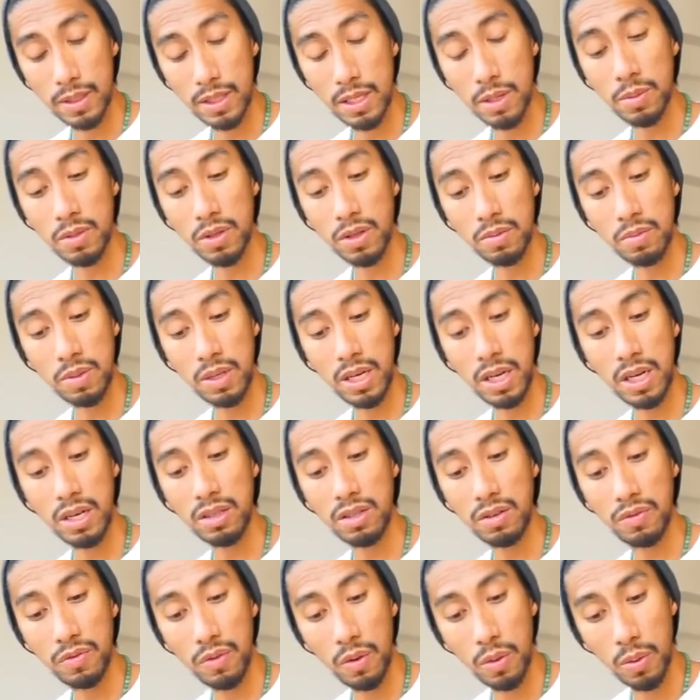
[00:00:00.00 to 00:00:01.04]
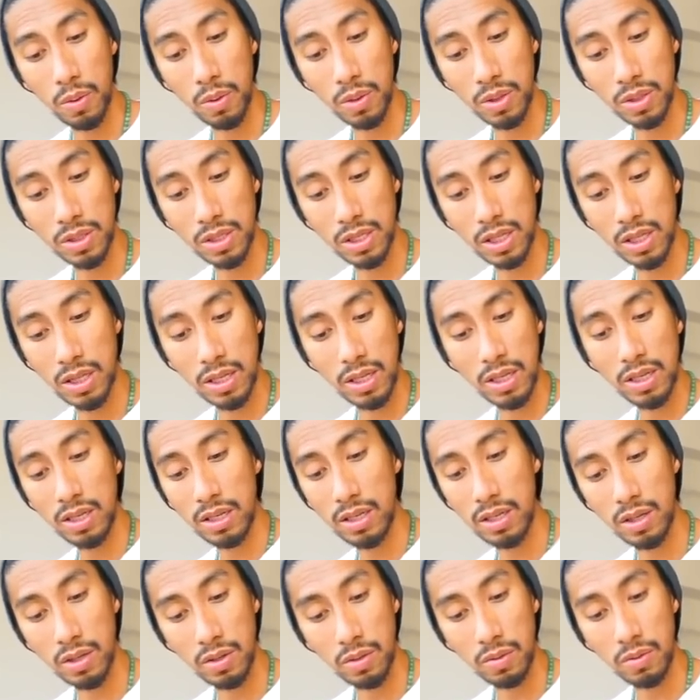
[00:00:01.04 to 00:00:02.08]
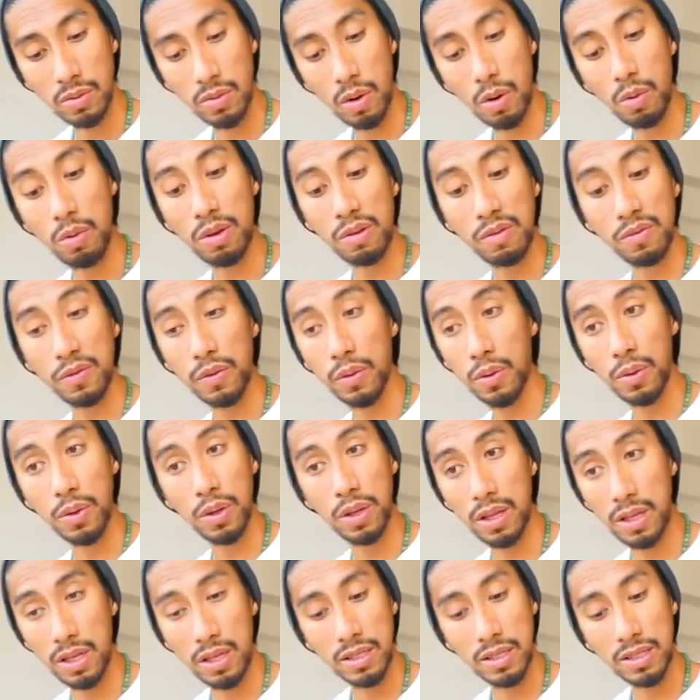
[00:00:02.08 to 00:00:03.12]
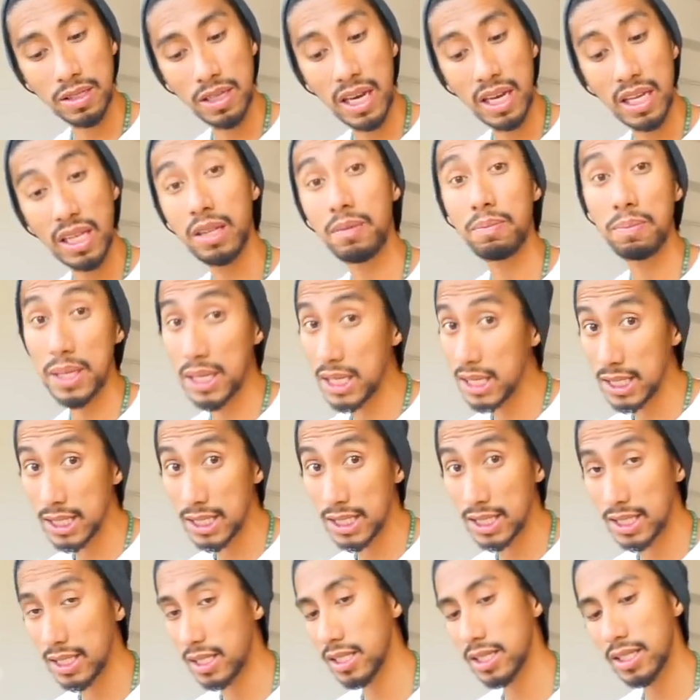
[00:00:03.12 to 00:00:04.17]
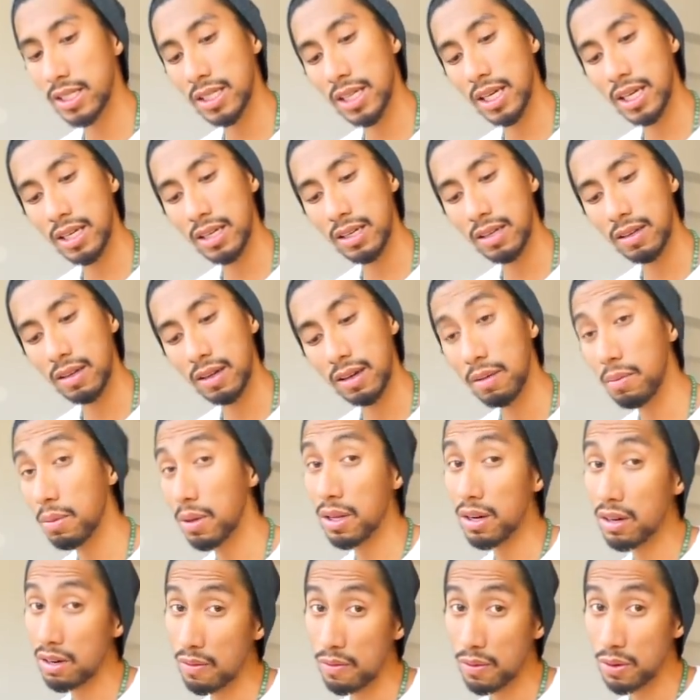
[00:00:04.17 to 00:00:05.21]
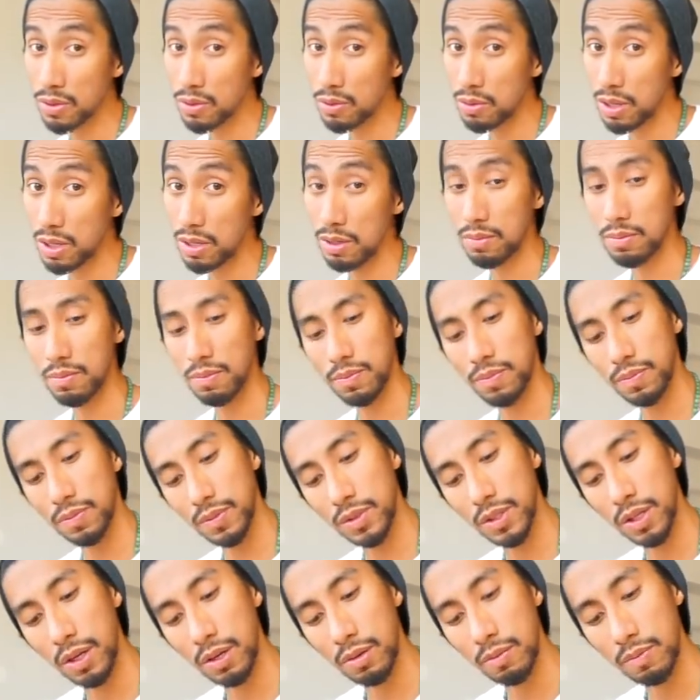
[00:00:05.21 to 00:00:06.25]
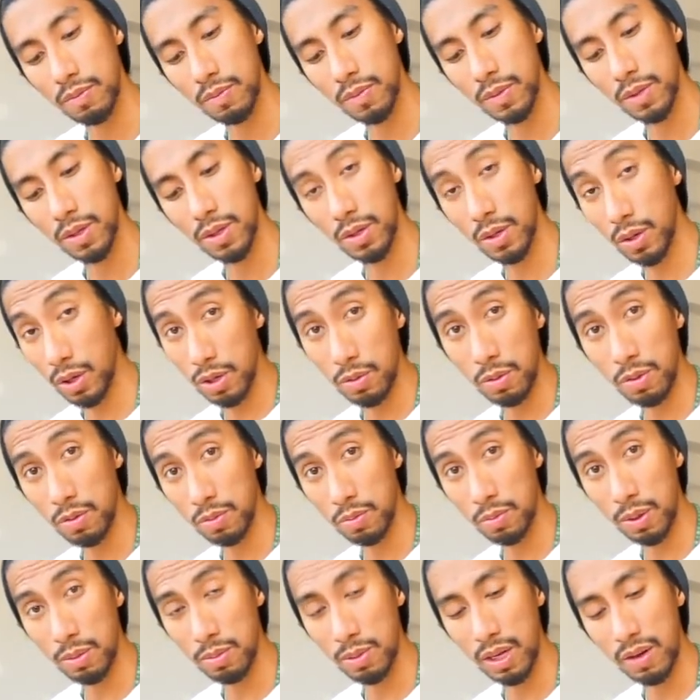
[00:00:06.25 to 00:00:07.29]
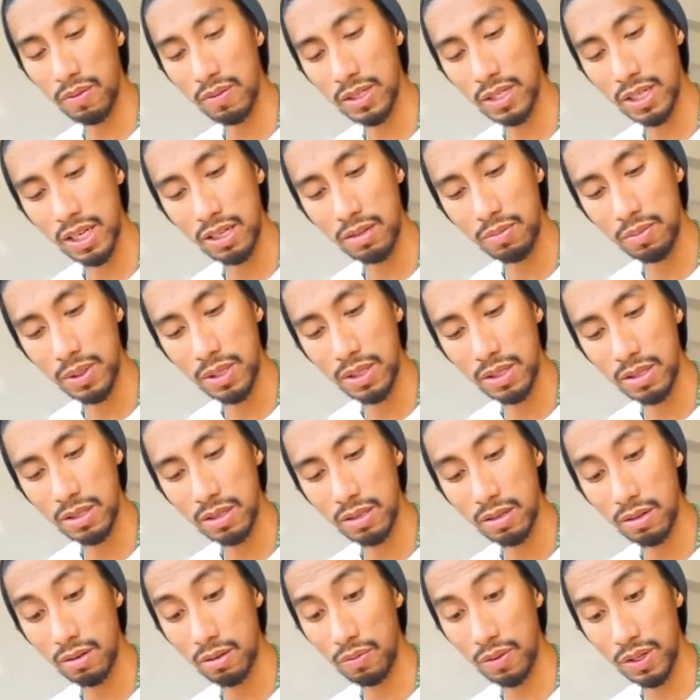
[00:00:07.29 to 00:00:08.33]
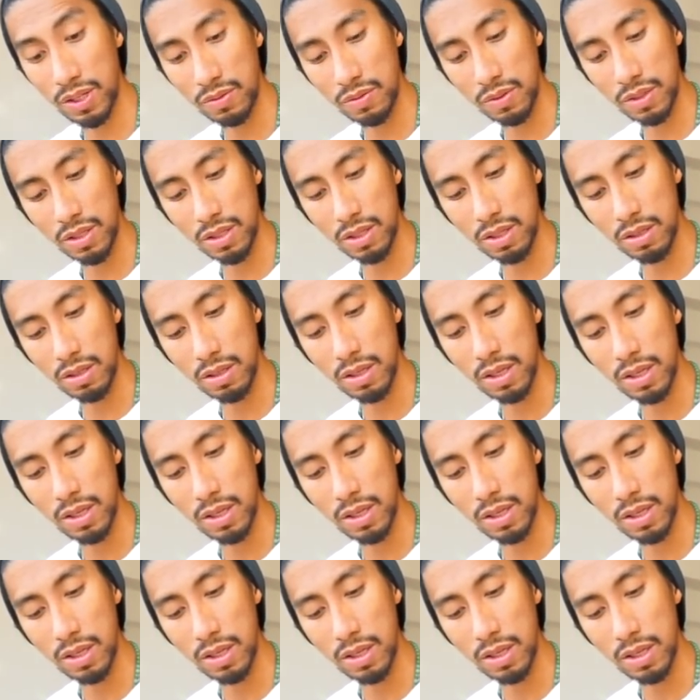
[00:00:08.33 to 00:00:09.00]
someone could be getting divorced and then you know going for the side piece just saying but they're divorced already okay you're the one who probably have a side piece or vice versa